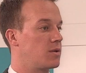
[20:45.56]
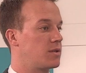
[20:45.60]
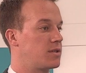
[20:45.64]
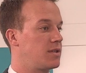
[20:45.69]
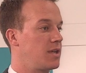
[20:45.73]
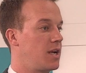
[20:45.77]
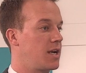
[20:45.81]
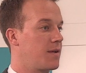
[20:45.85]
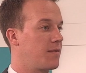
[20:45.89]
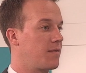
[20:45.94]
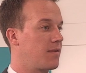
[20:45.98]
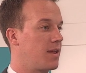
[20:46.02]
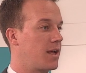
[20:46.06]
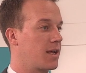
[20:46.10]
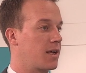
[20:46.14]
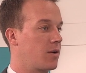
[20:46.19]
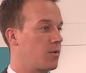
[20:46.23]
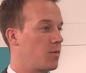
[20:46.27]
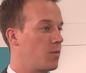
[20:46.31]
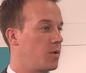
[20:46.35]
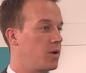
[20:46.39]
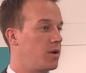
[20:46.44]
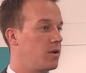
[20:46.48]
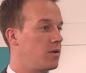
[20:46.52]
it's not even like a
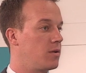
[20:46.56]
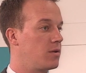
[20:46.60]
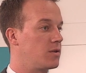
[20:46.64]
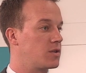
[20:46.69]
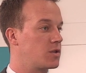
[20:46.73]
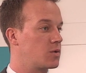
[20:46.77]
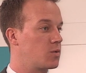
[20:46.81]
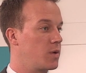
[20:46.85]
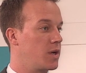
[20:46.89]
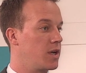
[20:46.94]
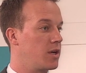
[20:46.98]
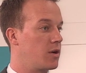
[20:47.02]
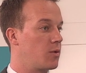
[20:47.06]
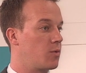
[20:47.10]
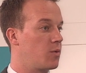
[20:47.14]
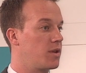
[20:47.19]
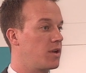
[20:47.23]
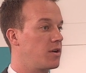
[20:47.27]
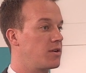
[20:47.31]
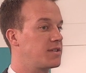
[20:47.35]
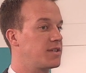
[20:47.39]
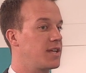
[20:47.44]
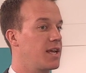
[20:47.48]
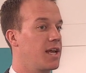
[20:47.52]
real sweetener. When
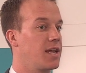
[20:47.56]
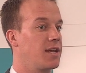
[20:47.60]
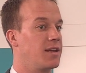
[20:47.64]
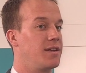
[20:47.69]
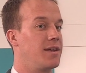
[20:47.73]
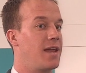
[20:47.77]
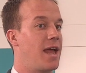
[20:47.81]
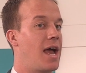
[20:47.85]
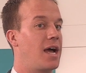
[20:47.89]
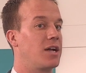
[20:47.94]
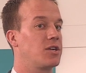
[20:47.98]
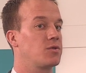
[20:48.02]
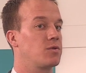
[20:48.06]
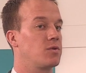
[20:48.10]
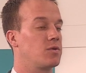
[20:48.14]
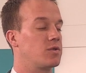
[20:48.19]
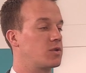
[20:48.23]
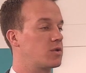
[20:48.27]
they're saying natural